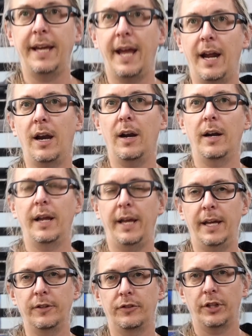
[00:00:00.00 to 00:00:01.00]
the air
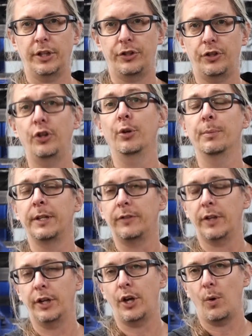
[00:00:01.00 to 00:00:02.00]
into the tube that's
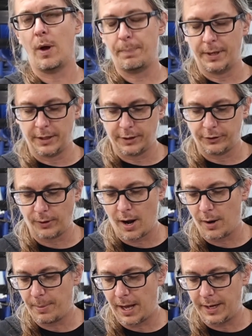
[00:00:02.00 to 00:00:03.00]
gonna go up into the
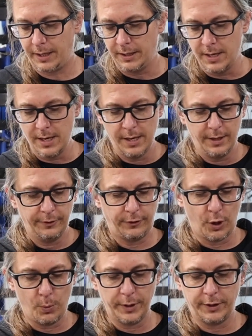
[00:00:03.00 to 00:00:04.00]
throttle body.
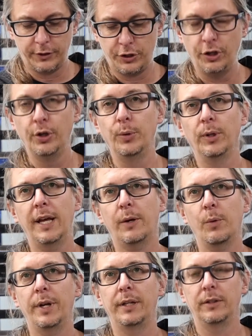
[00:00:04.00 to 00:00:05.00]
So with the two
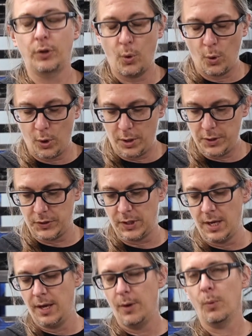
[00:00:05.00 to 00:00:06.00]
liquid cores,
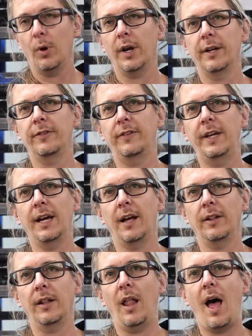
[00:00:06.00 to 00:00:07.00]
we're gonna see a
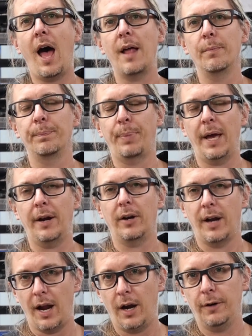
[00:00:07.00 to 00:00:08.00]
lot
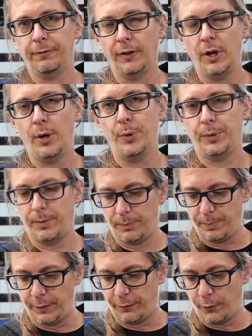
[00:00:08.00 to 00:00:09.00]
better airflow.
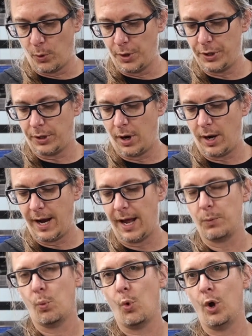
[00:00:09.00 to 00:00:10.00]
Before the car
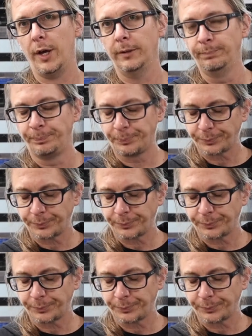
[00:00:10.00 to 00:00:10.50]
had one.